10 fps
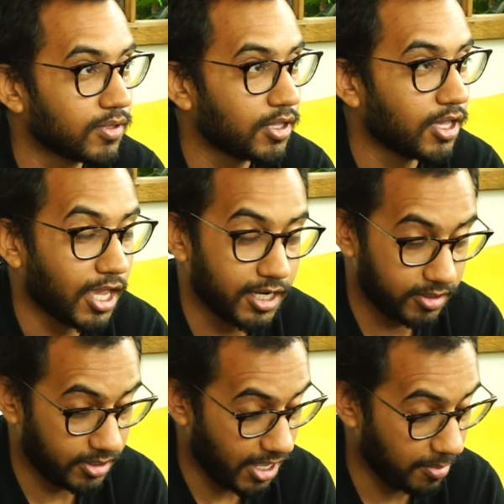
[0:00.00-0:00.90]
Had
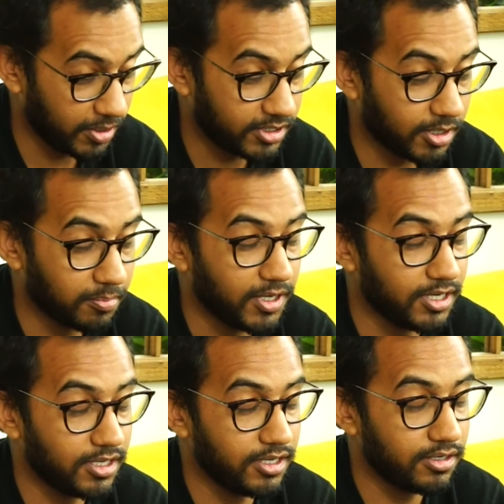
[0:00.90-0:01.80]
happened
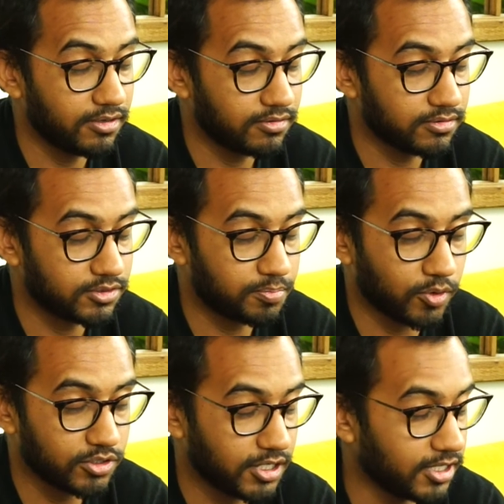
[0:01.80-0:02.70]
completely
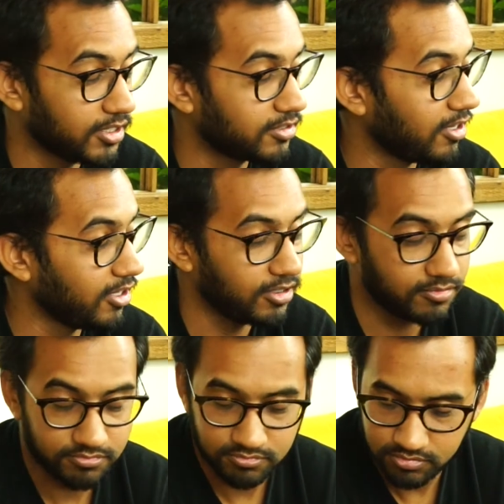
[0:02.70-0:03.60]
spontaneously.
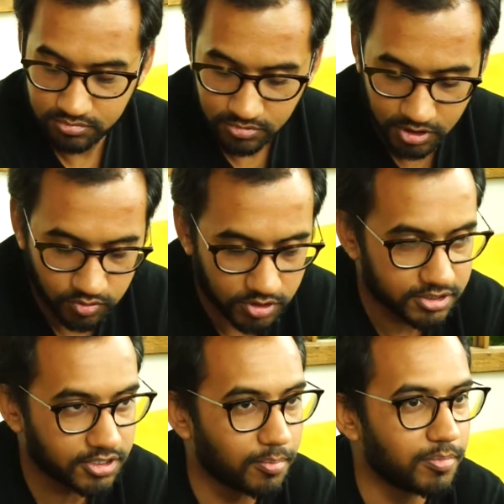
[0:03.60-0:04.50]
It was
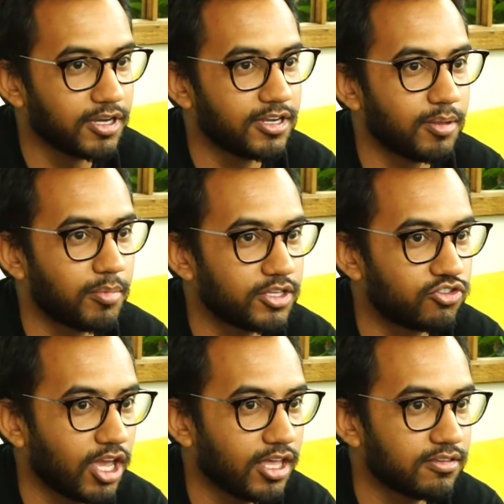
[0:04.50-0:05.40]
completely by
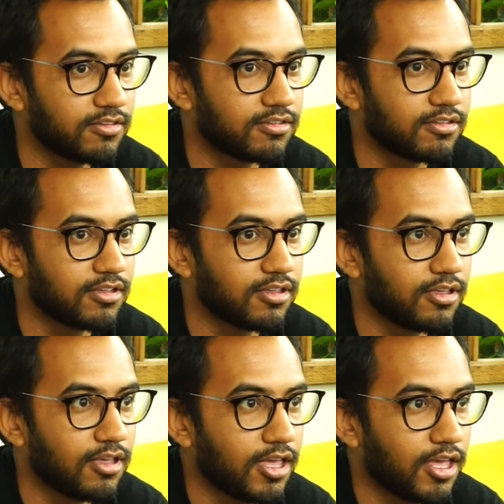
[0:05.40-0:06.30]
chance,
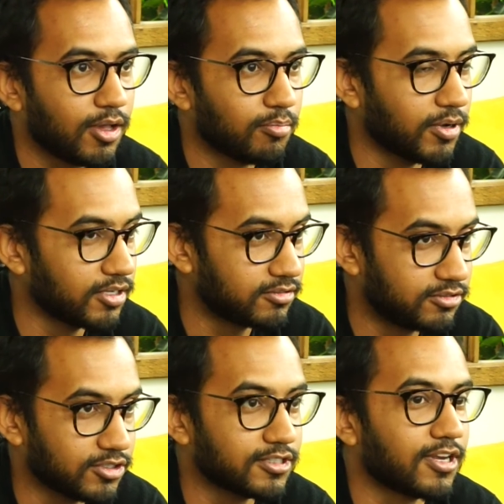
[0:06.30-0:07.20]
but
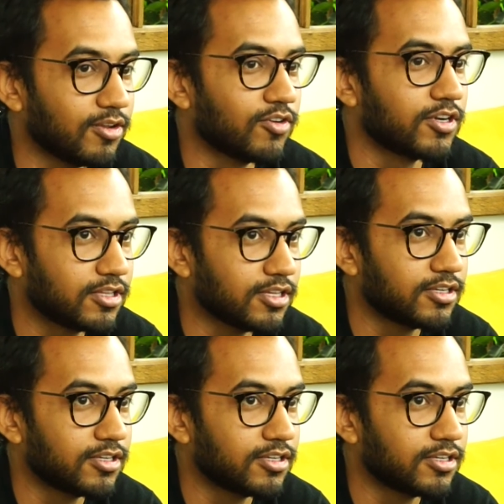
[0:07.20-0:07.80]
totally worth it.